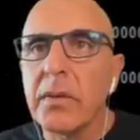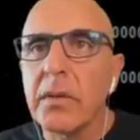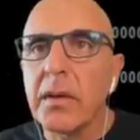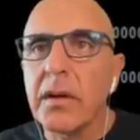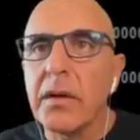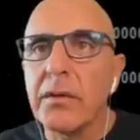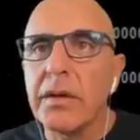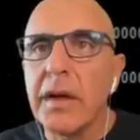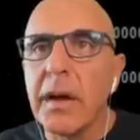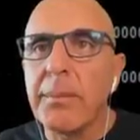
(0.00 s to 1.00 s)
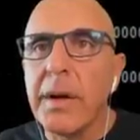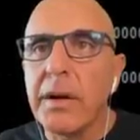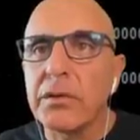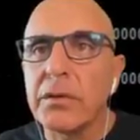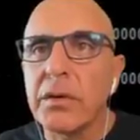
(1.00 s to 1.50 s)
Thank you, Nvidia.
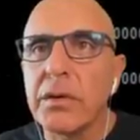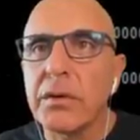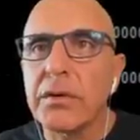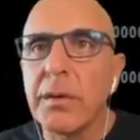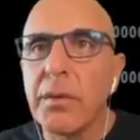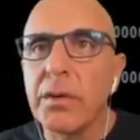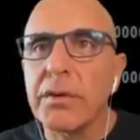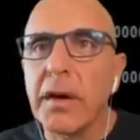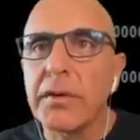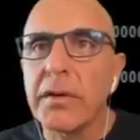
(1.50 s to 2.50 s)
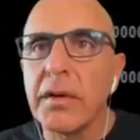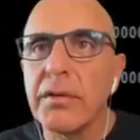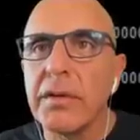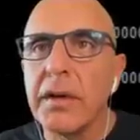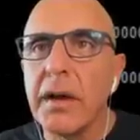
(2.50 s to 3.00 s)
About to reduce some more size in
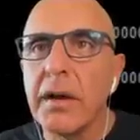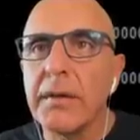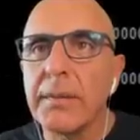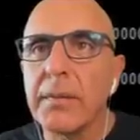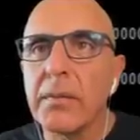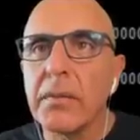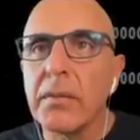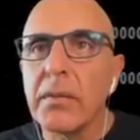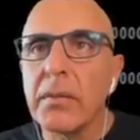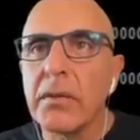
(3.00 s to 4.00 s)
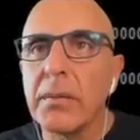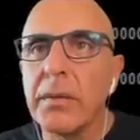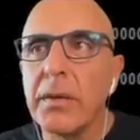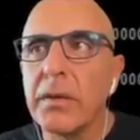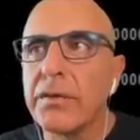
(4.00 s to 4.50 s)
Nvidia. It's a
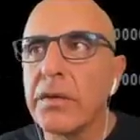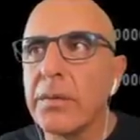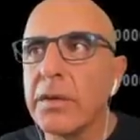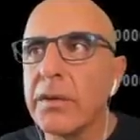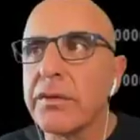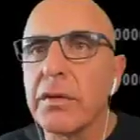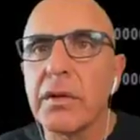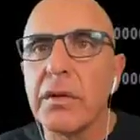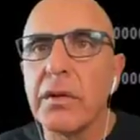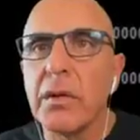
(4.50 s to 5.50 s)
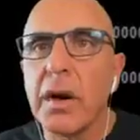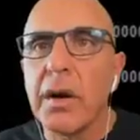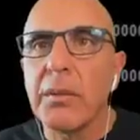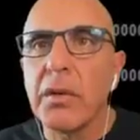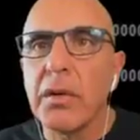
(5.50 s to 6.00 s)
beautiful, beautiful new
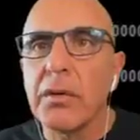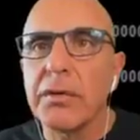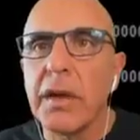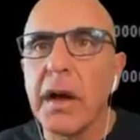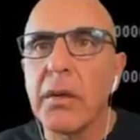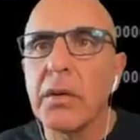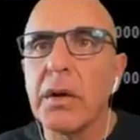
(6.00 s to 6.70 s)
high move. Now,